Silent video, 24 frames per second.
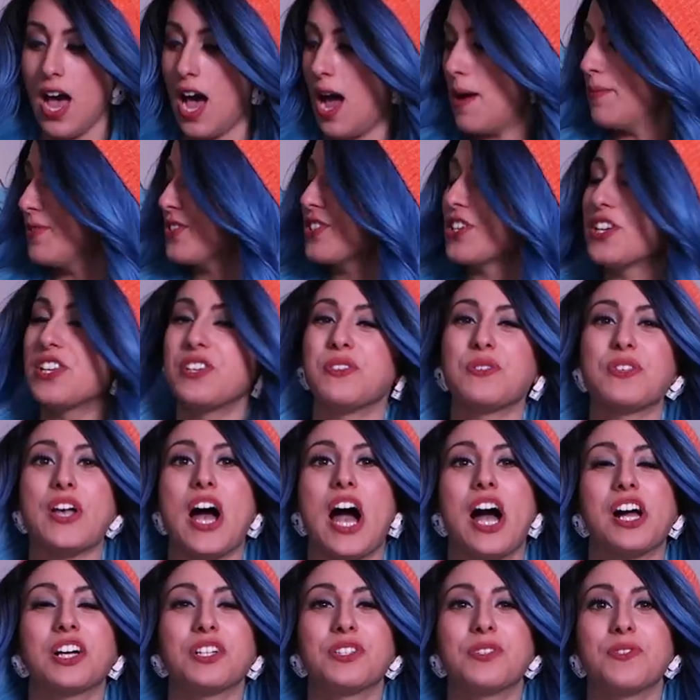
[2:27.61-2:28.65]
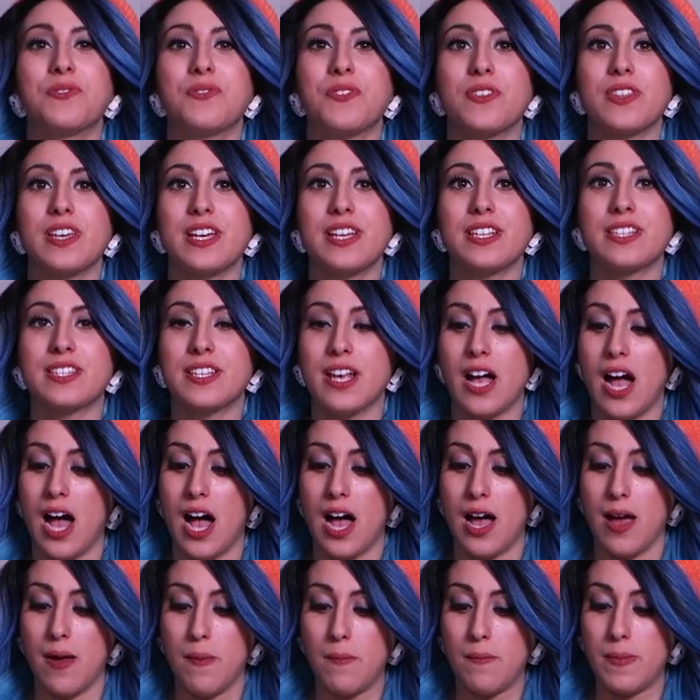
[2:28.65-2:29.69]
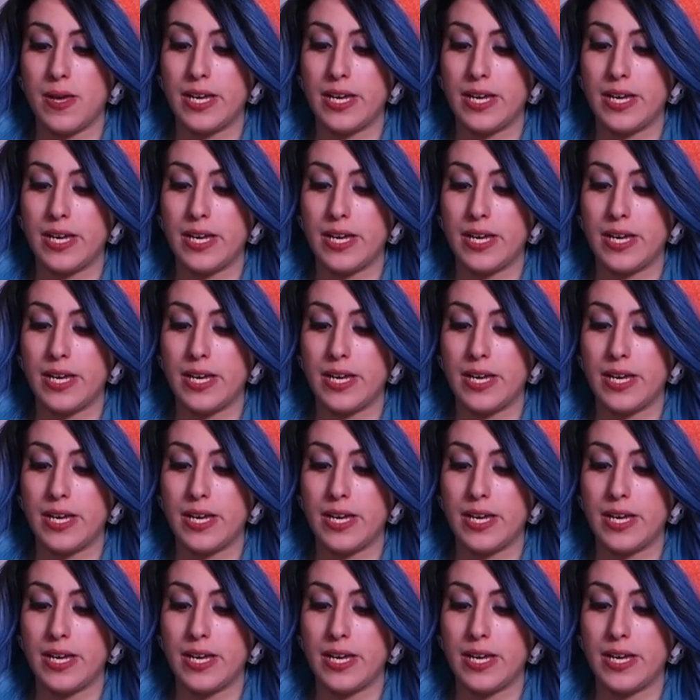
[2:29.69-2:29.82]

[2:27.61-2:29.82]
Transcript: I'm just gonna use hot glue for this um,